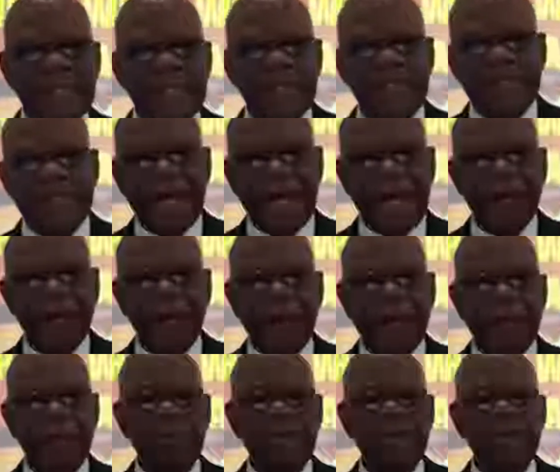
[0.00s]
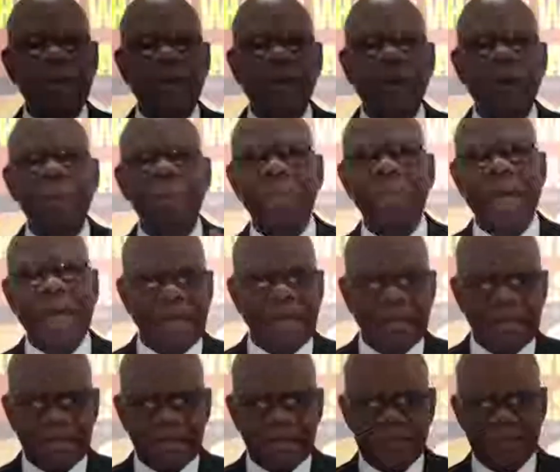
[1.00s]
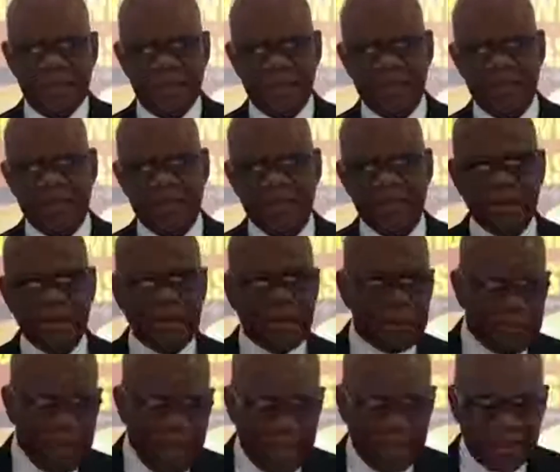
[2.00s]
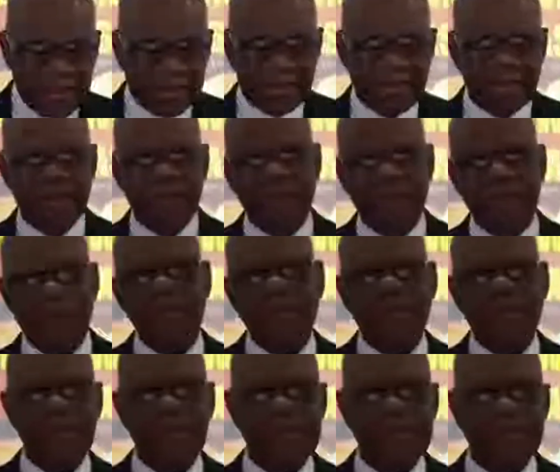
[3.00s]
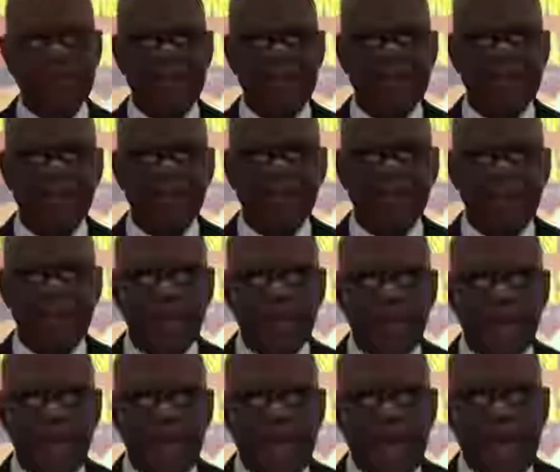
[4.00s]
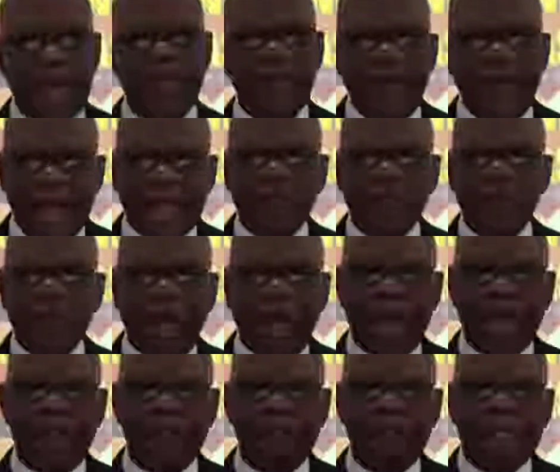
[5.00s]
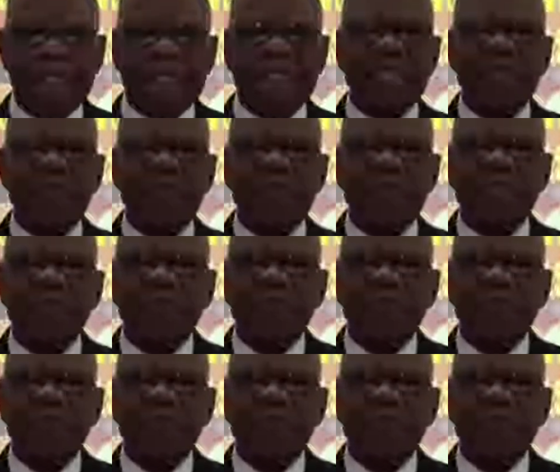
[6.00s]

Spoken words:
to see the time when people are compelled to observe these things. And that is why the beast is going to